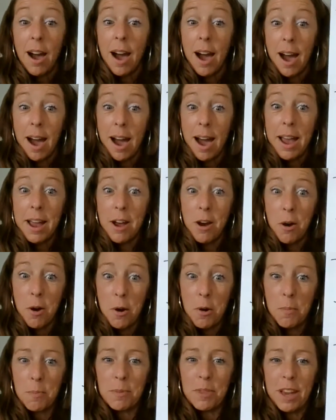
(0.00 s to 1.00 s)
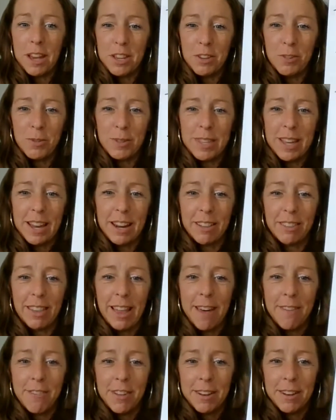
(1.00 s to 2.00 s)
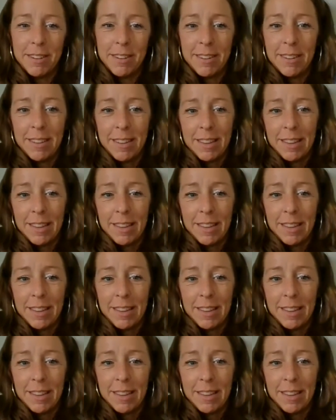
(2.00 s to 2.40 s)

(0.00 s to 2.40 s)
I hope that you said 11.